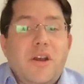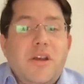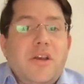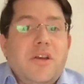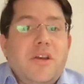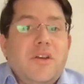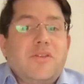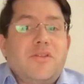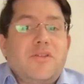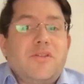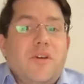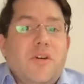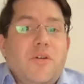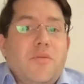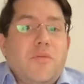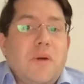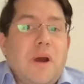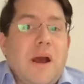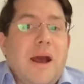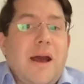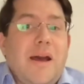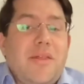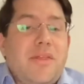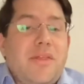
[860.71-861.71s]
So
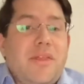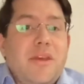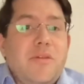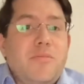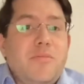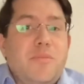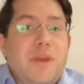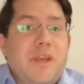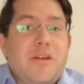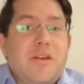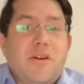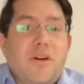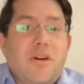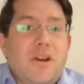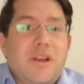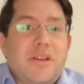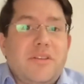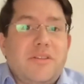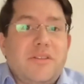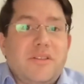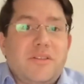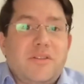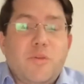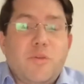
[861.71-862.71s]
I think Bitcoin has a
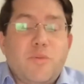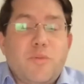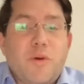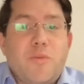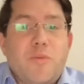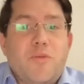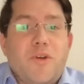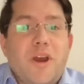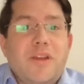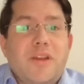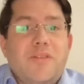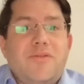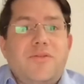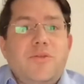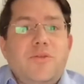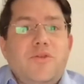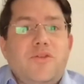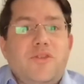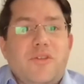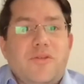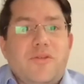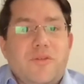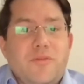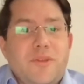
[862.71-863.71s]
super bright future
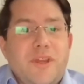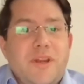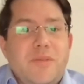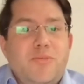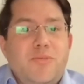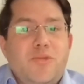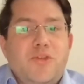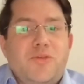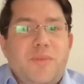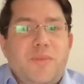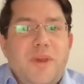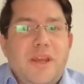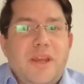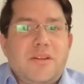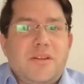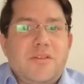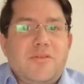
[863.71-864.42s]
from that perspective.